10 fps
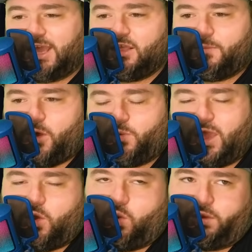of the ball, we
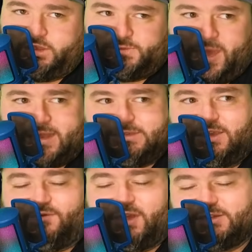got Oregon's pass
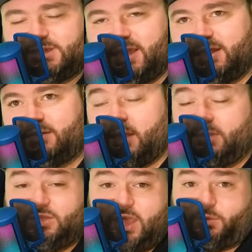defense, and I
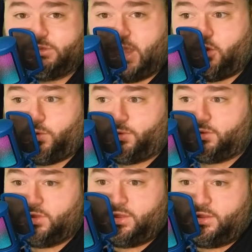mean, they were
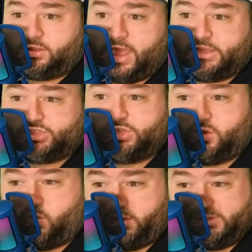terrible last year.
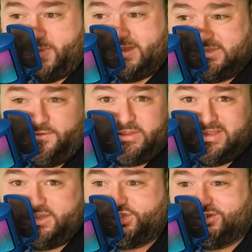Oregon's pass defense
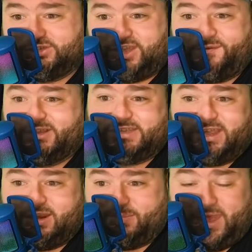last year,
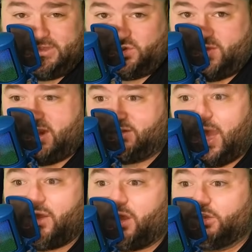72nd in passer rating
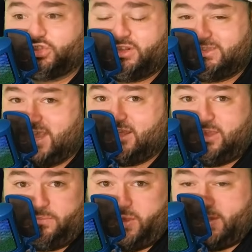allowed, 110th
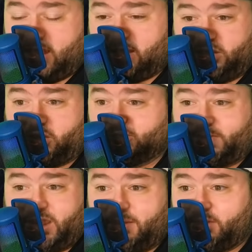in yards
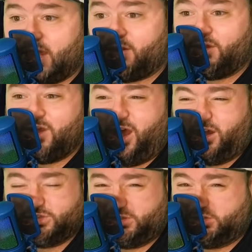per game allowed,
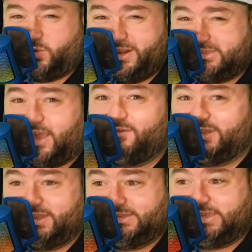
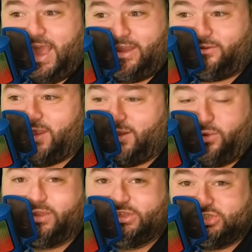127th in sack rate.
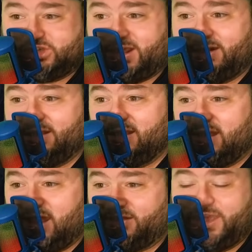Holy shit.
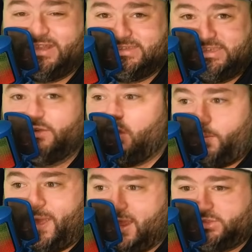They had 0
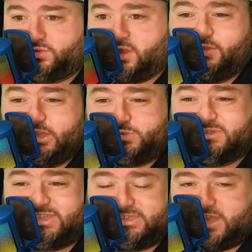pass rush. This
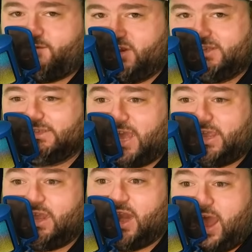was the
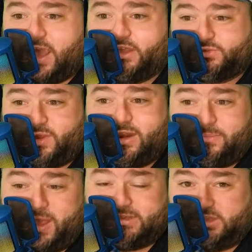72nd highest rated
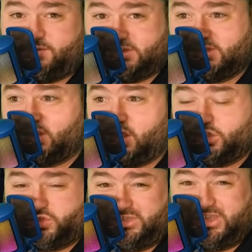pass defense in the
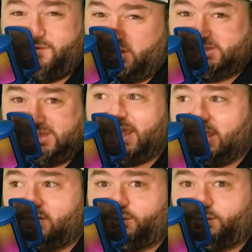country. 72nd for